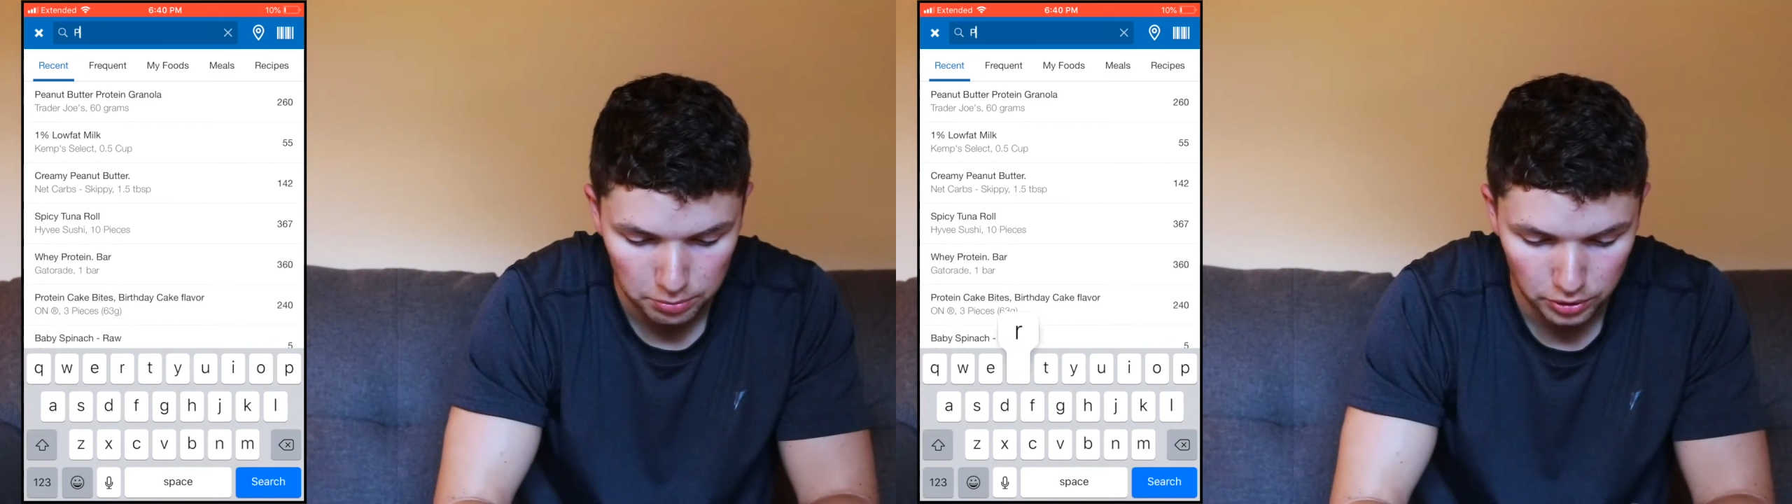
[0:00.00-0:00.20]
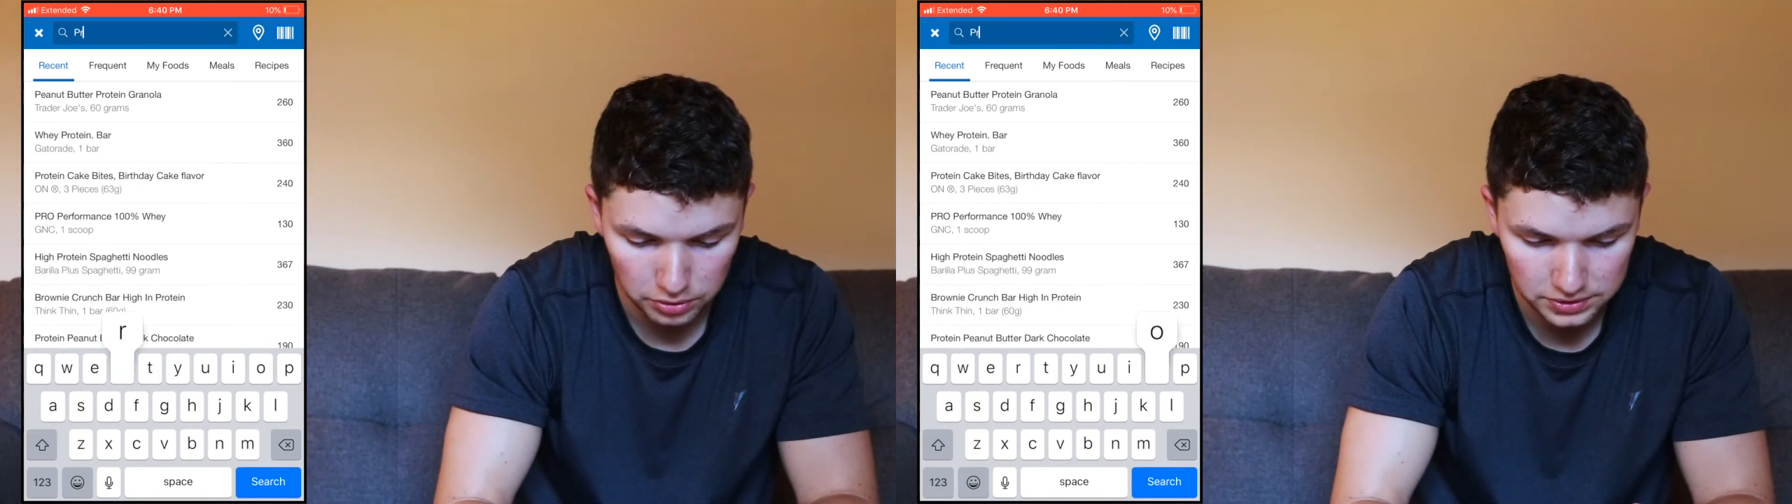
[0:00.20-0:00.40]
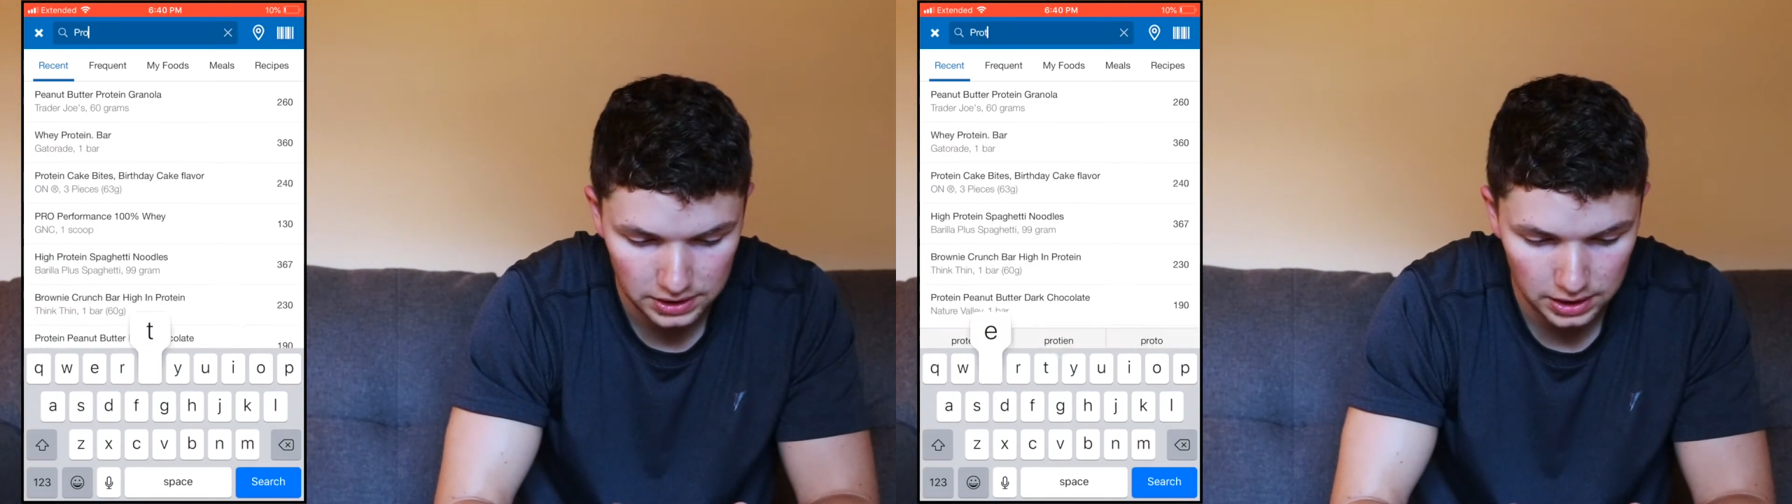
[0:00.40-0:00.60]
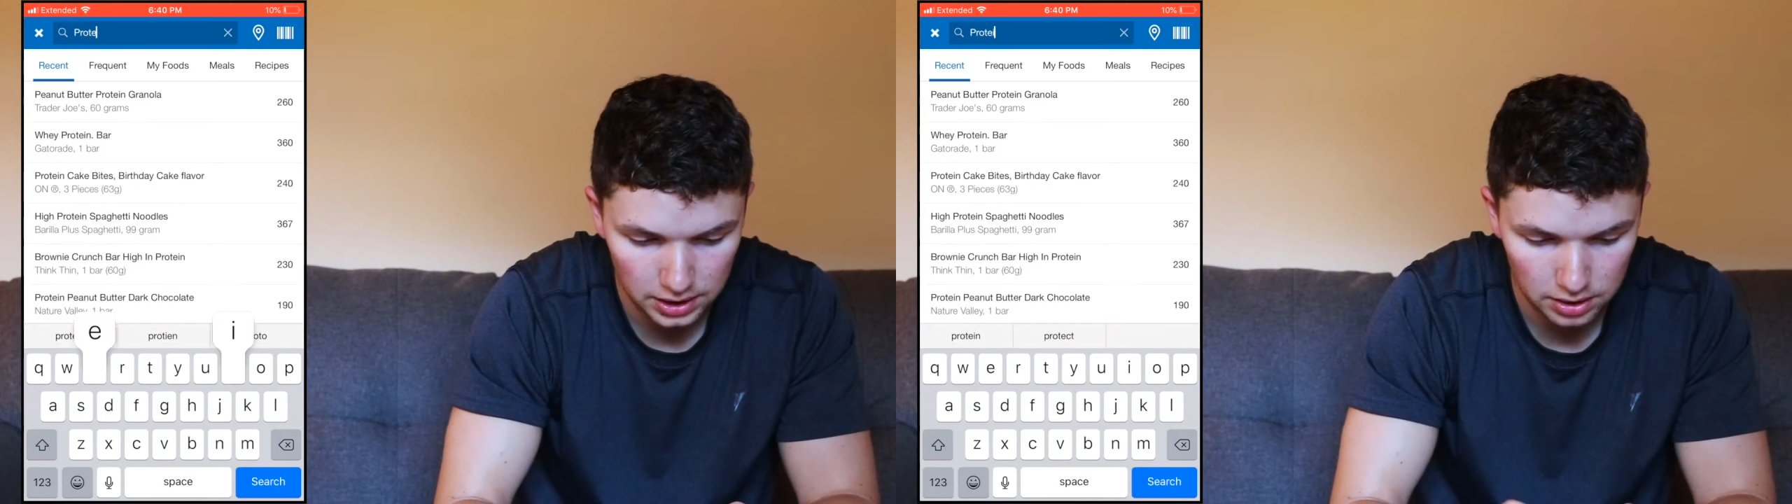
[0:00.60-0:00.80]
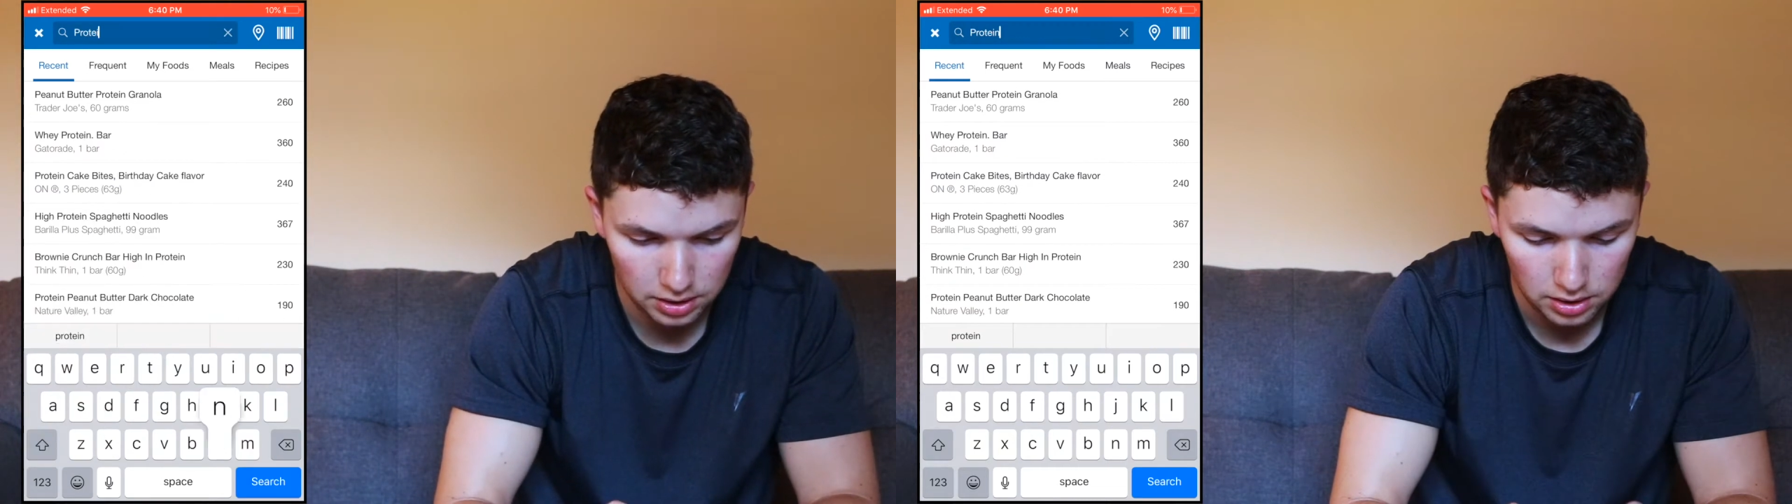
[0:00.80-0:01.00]

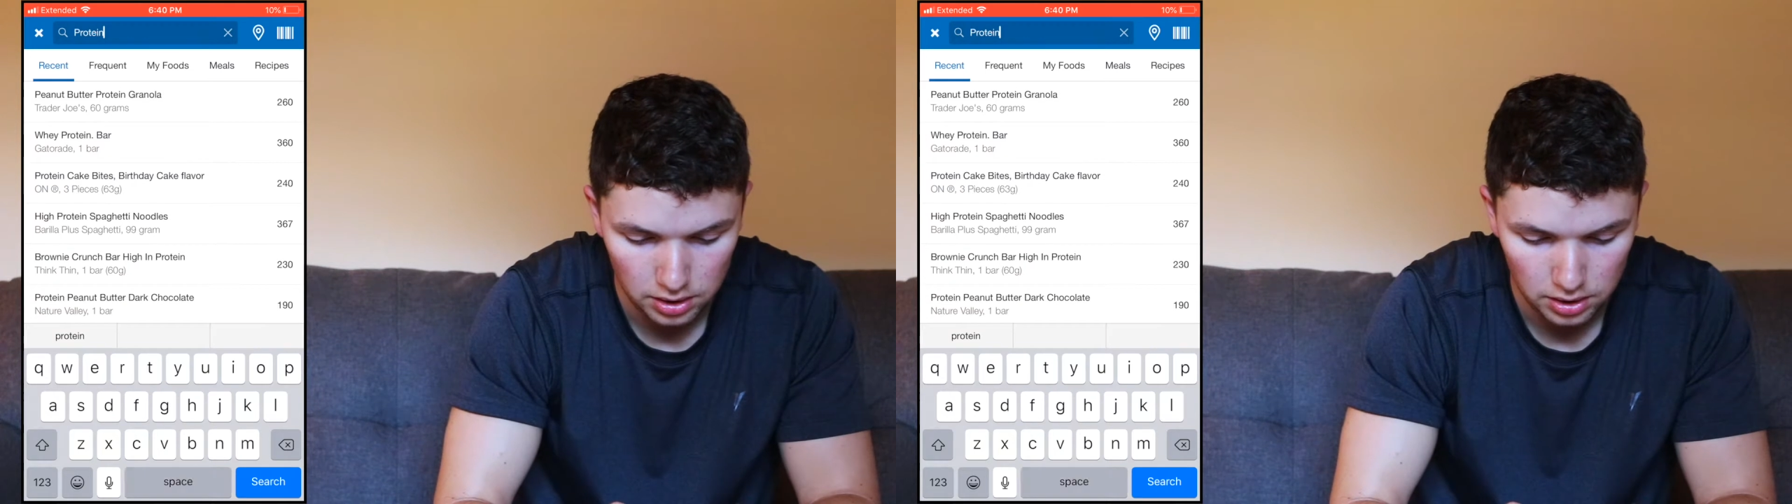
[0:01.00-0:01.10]
protein